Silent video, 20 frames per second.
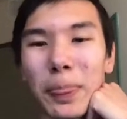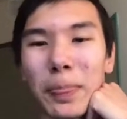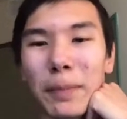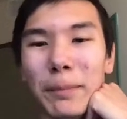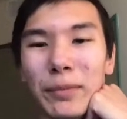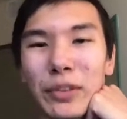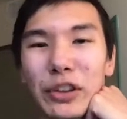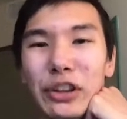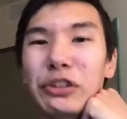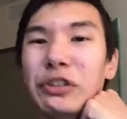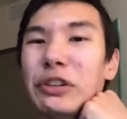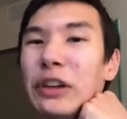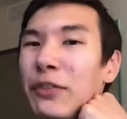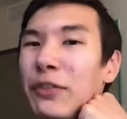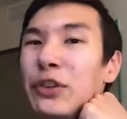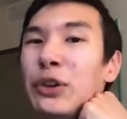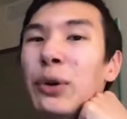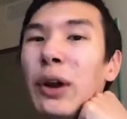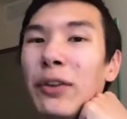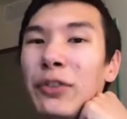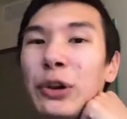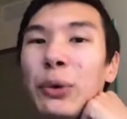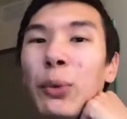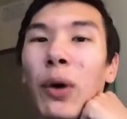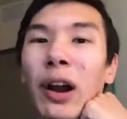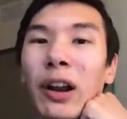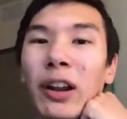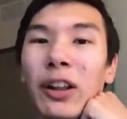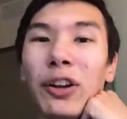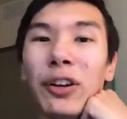if you
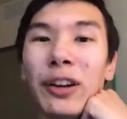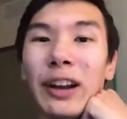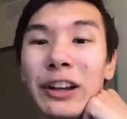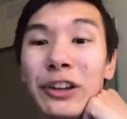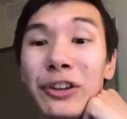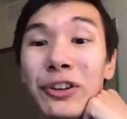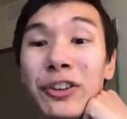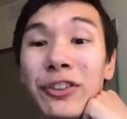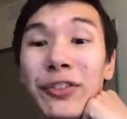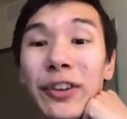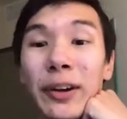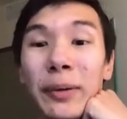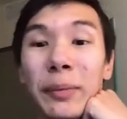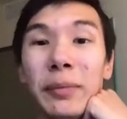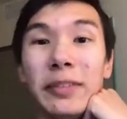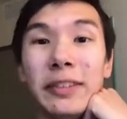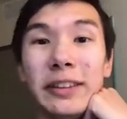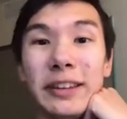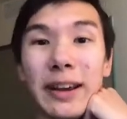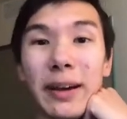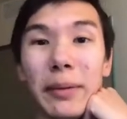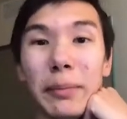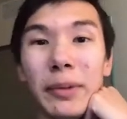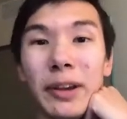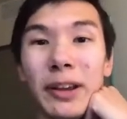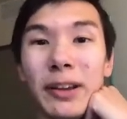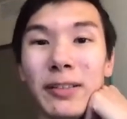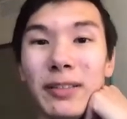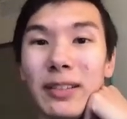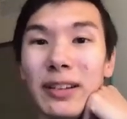want to learn how to use Vim, DM
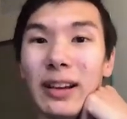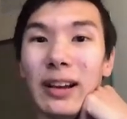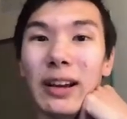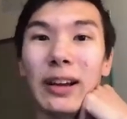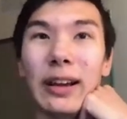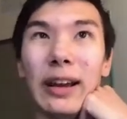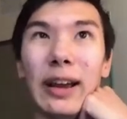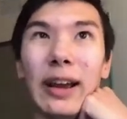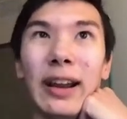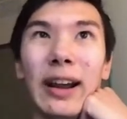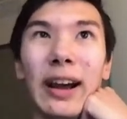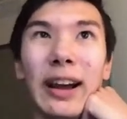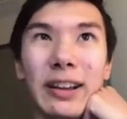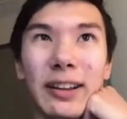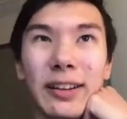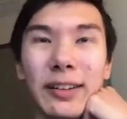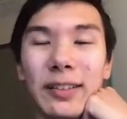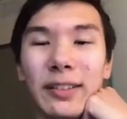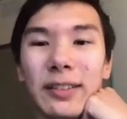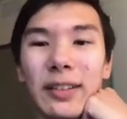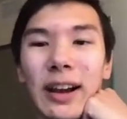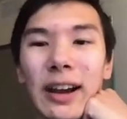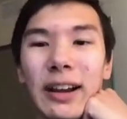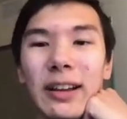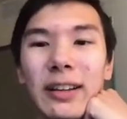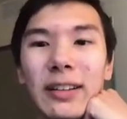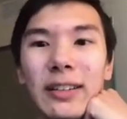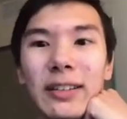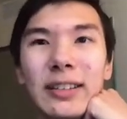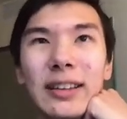me, and I
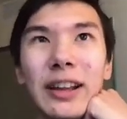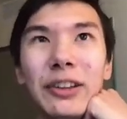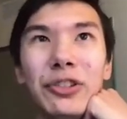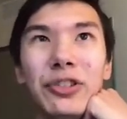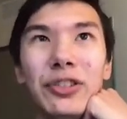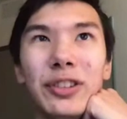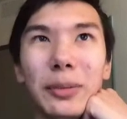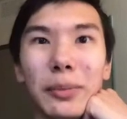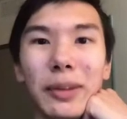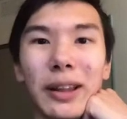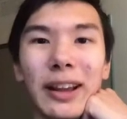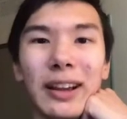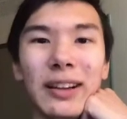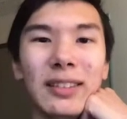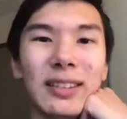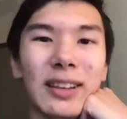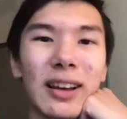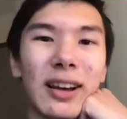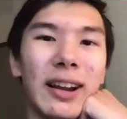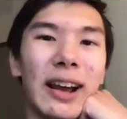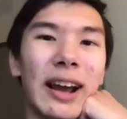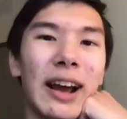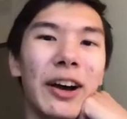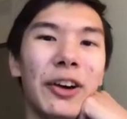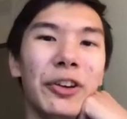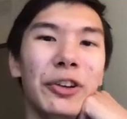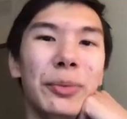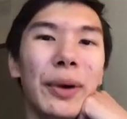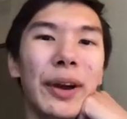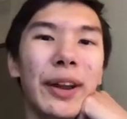can send you some links on how
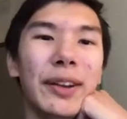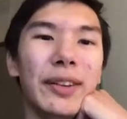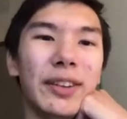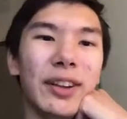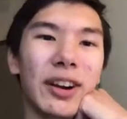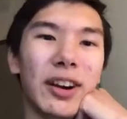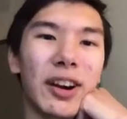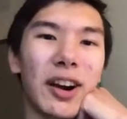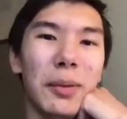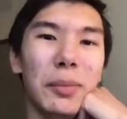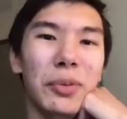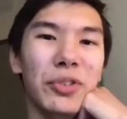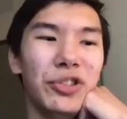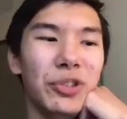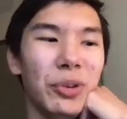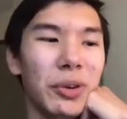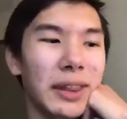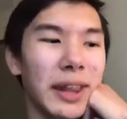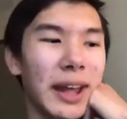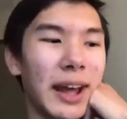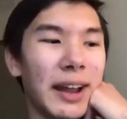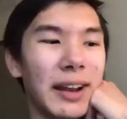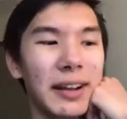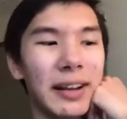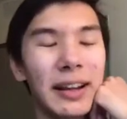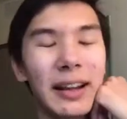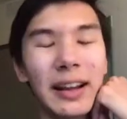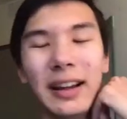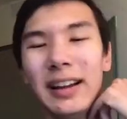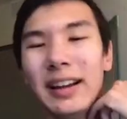you might accomplish doing that.
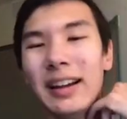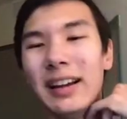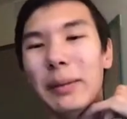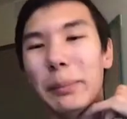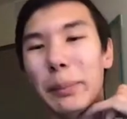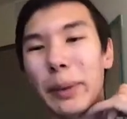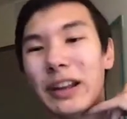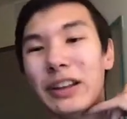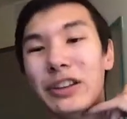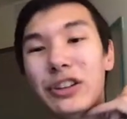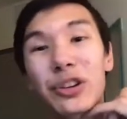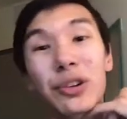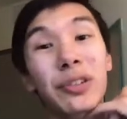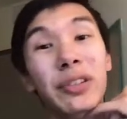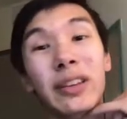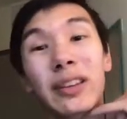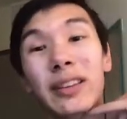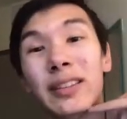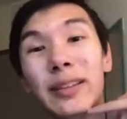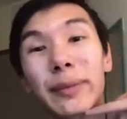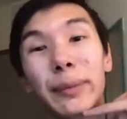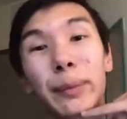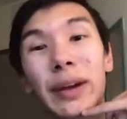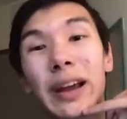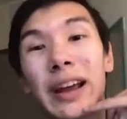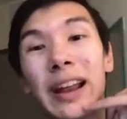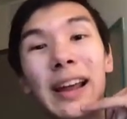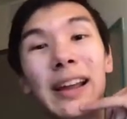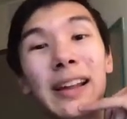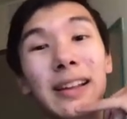But it uses some,
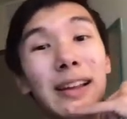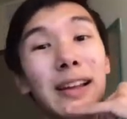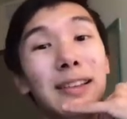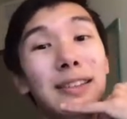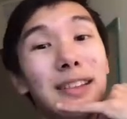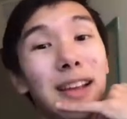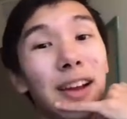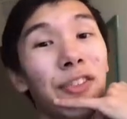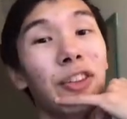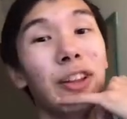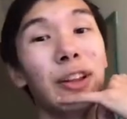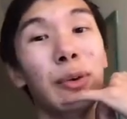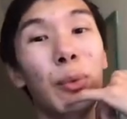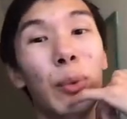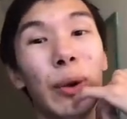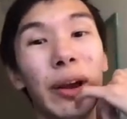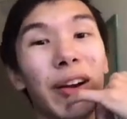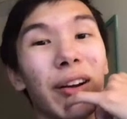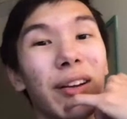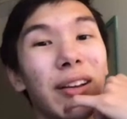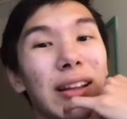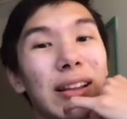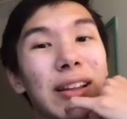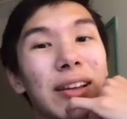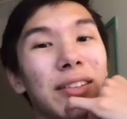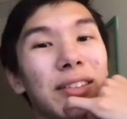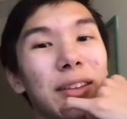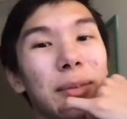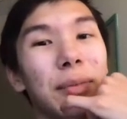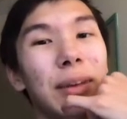it's definitely weird. It
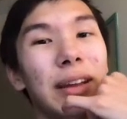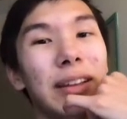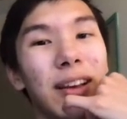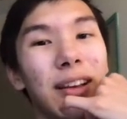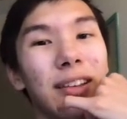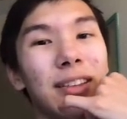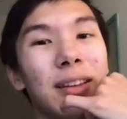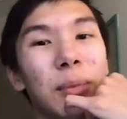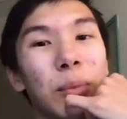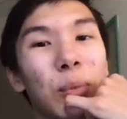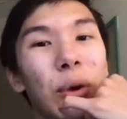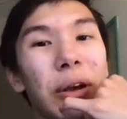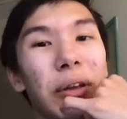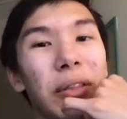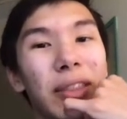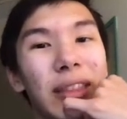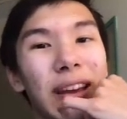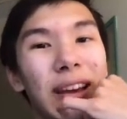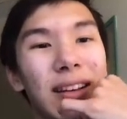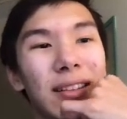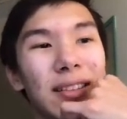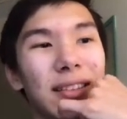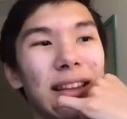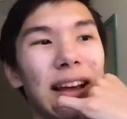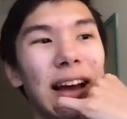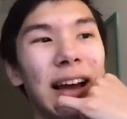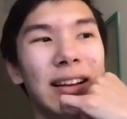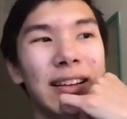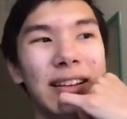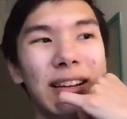does some weird things
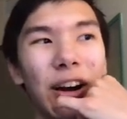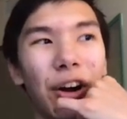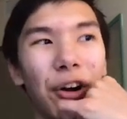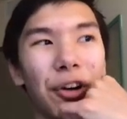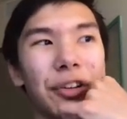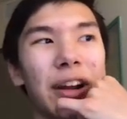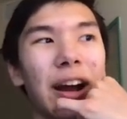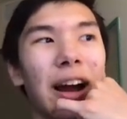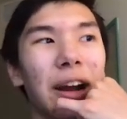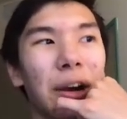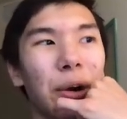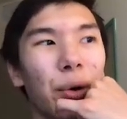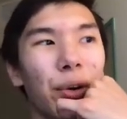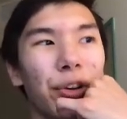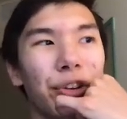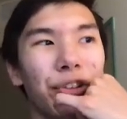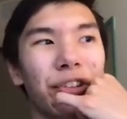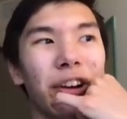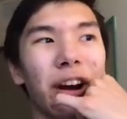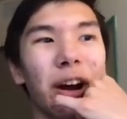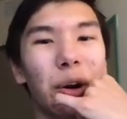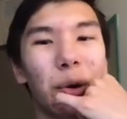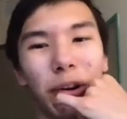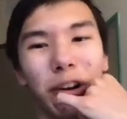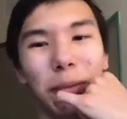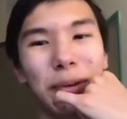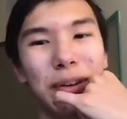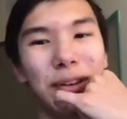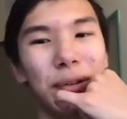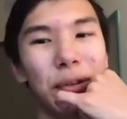that you're not going to
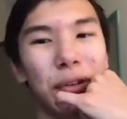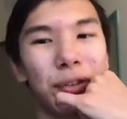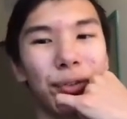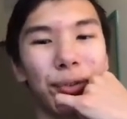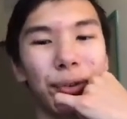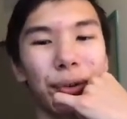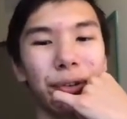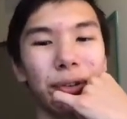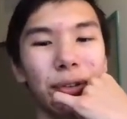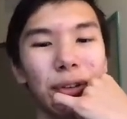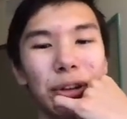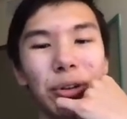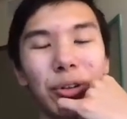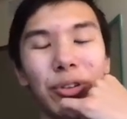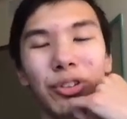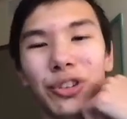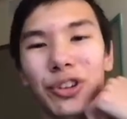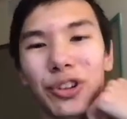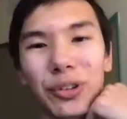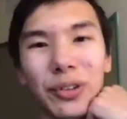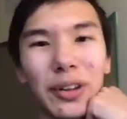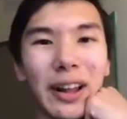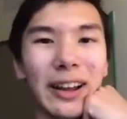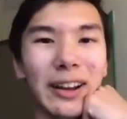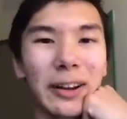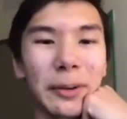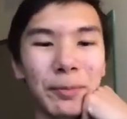be used to. Like